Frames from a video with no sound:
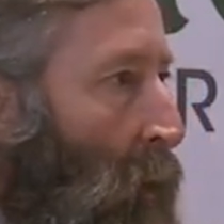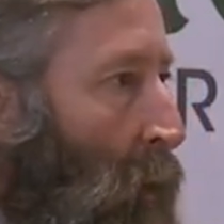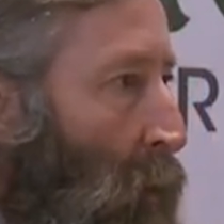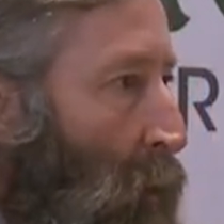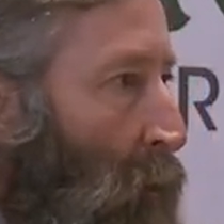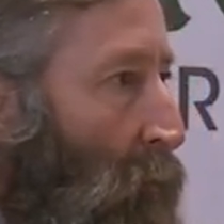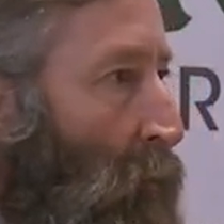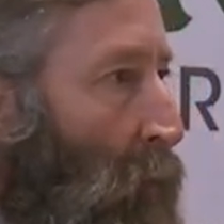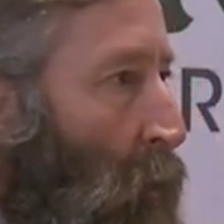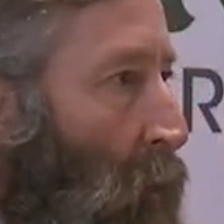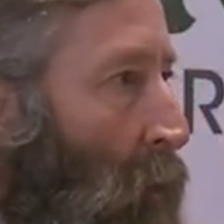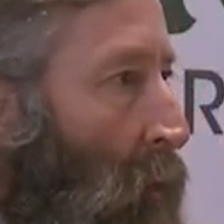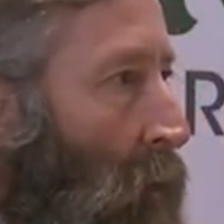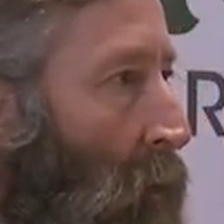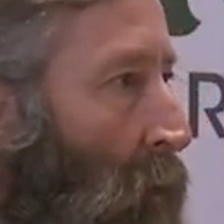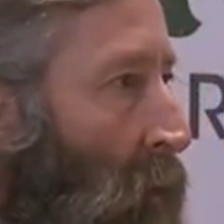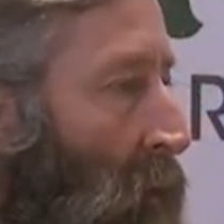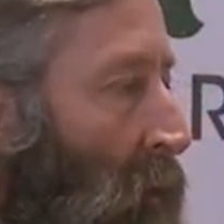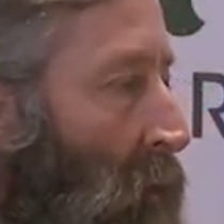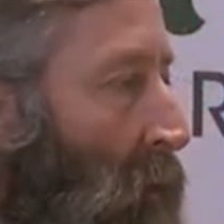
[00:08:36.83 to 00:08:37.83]

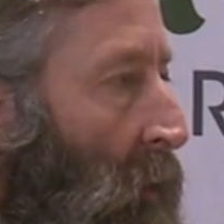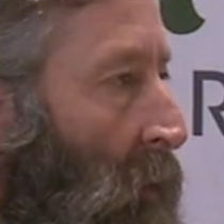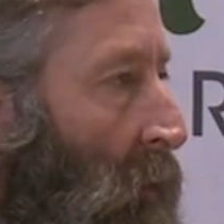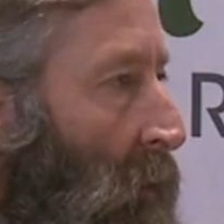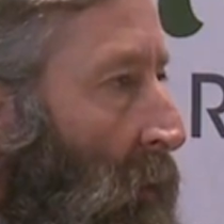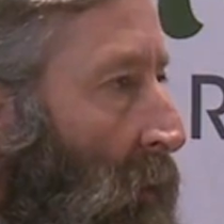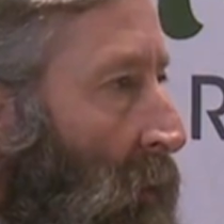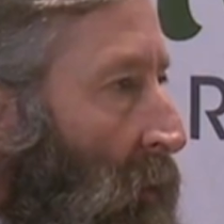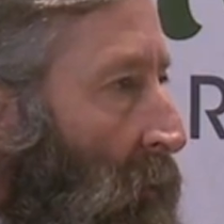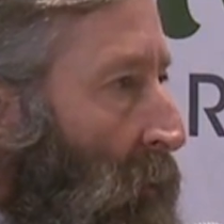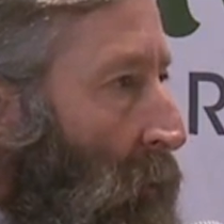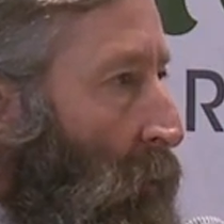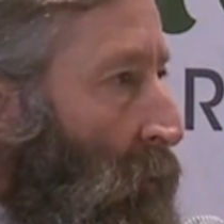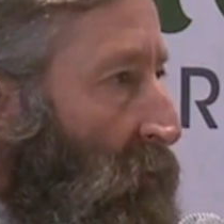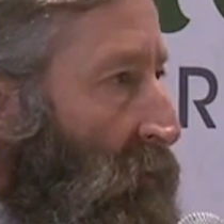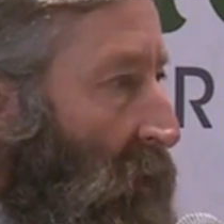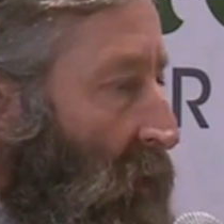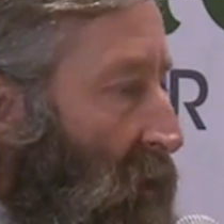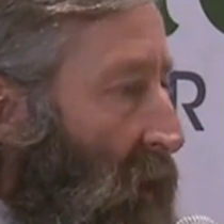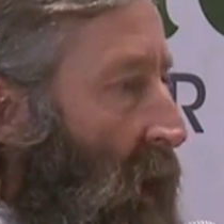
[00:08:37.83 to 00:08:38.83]
Overall, there
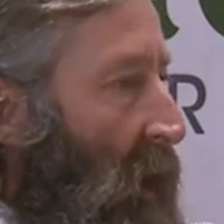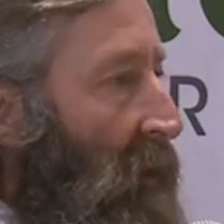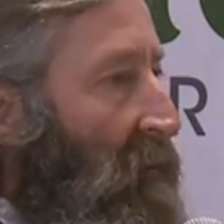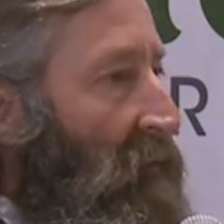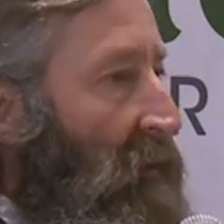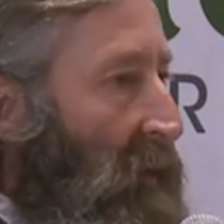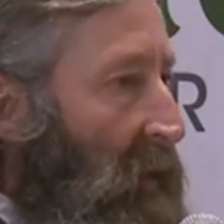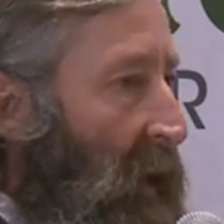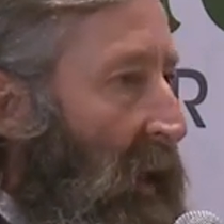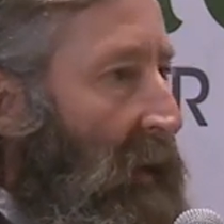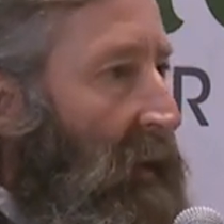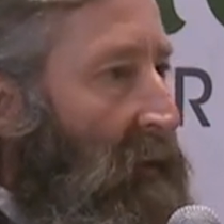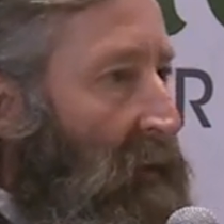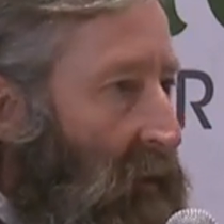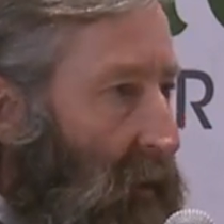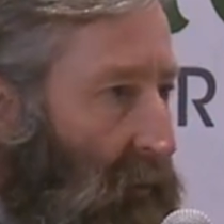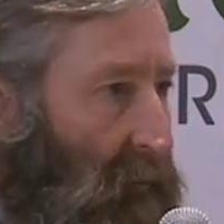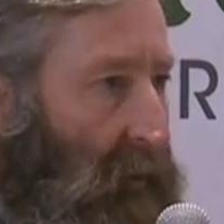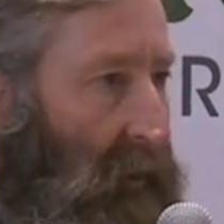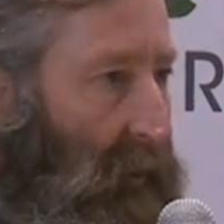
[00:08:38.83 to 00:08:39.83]
was a lot of
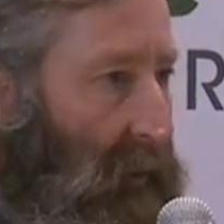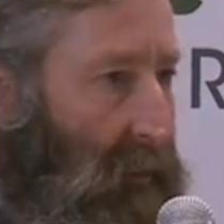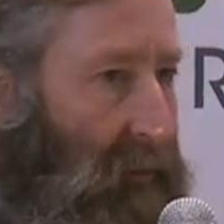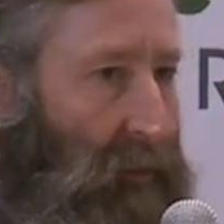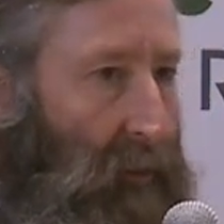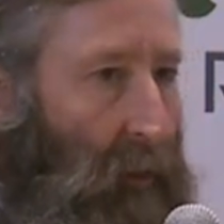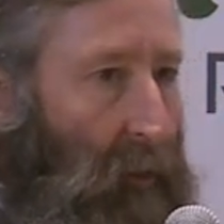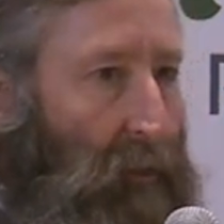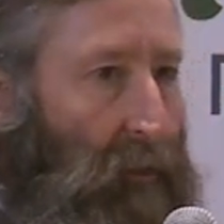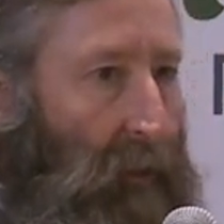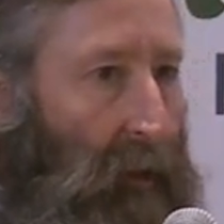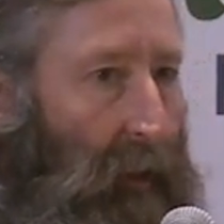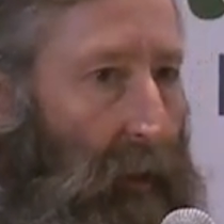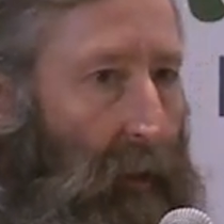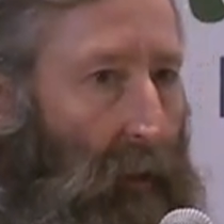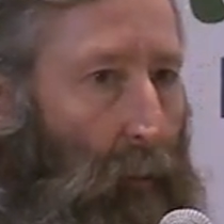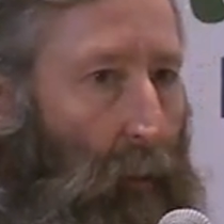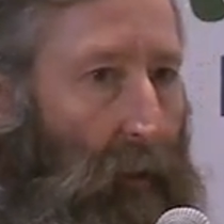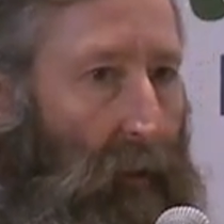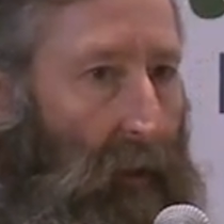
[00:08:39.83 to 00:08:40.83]
negativity
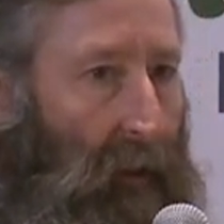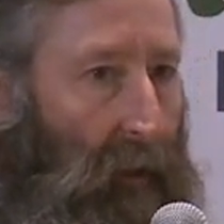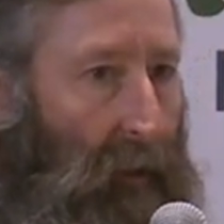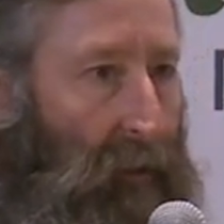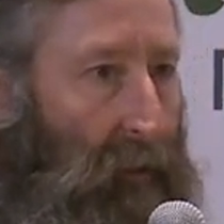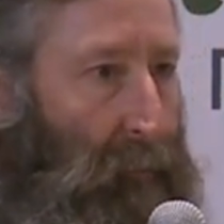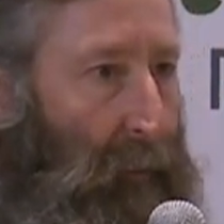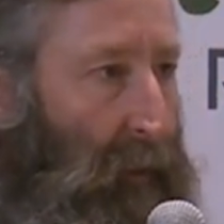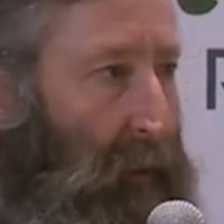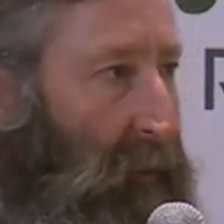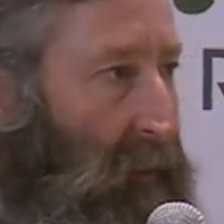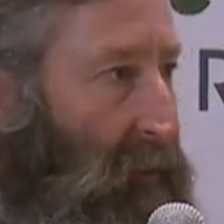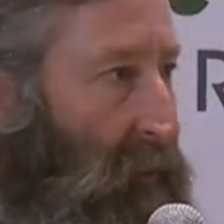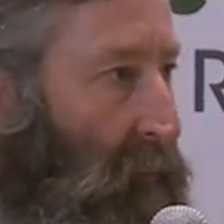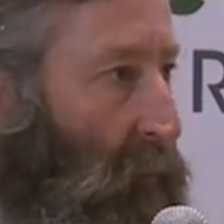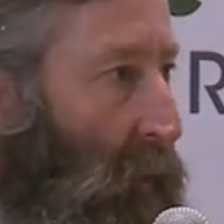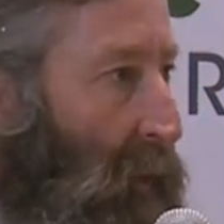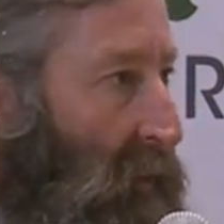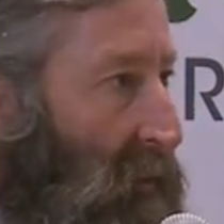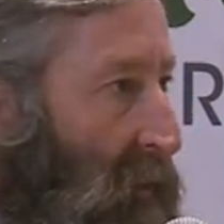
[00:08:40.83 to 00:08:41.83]
associated with the experience
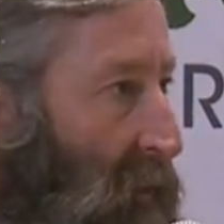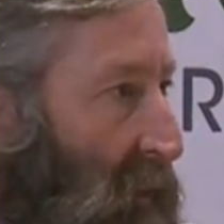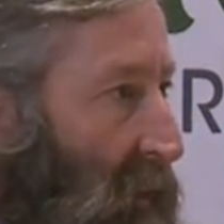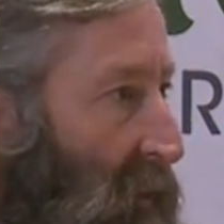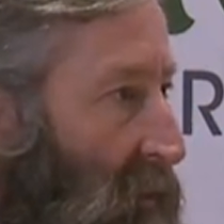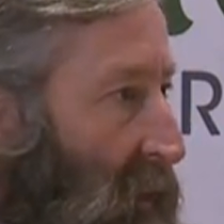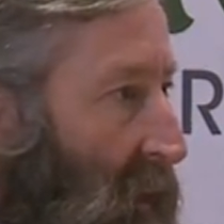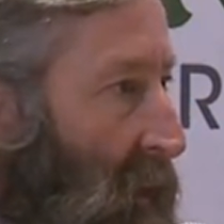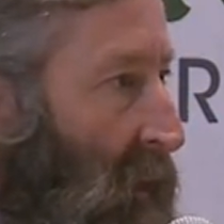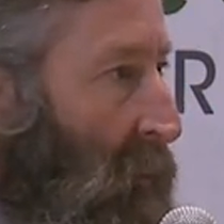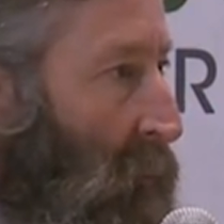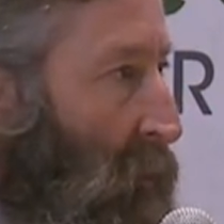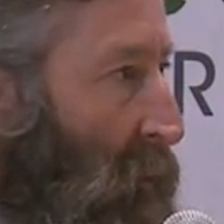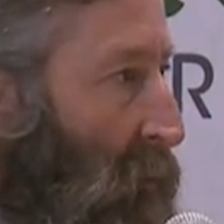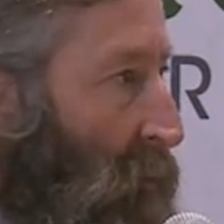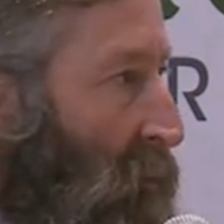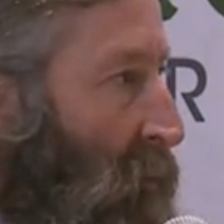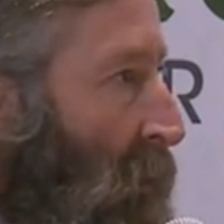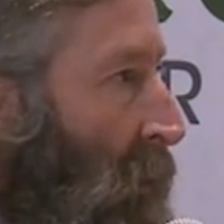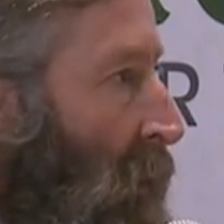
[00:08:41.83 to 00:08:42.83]
of raising these
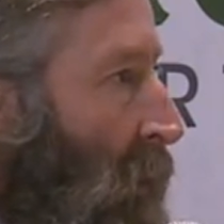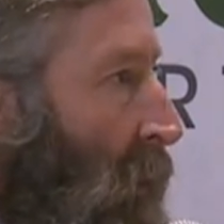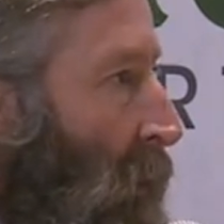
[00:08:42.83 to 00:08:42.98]
animals.